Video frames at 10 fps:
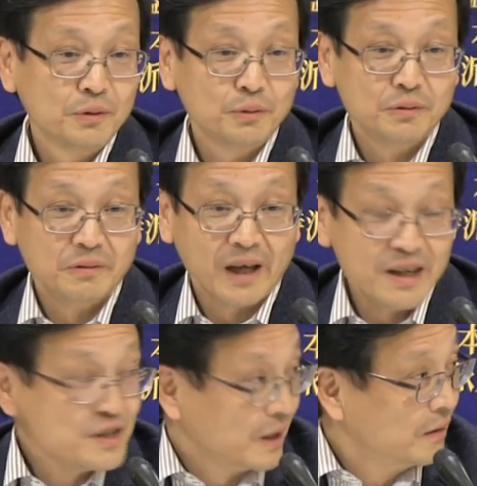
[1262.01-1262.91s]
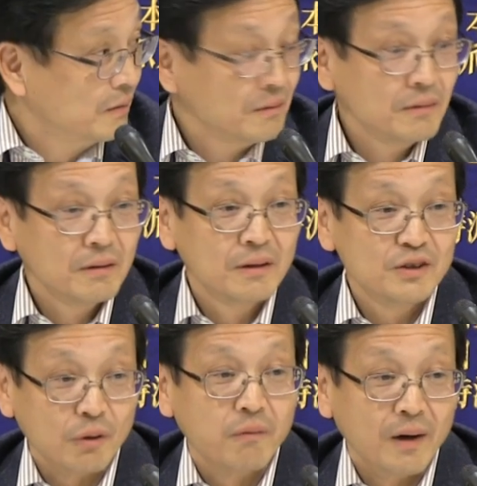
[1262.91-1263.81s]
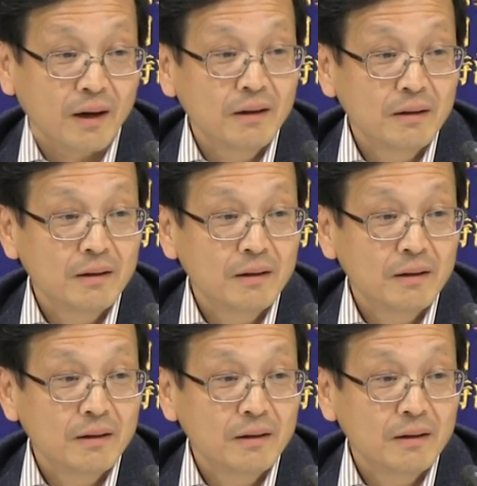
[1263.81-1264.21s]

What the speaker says: to do anything so far.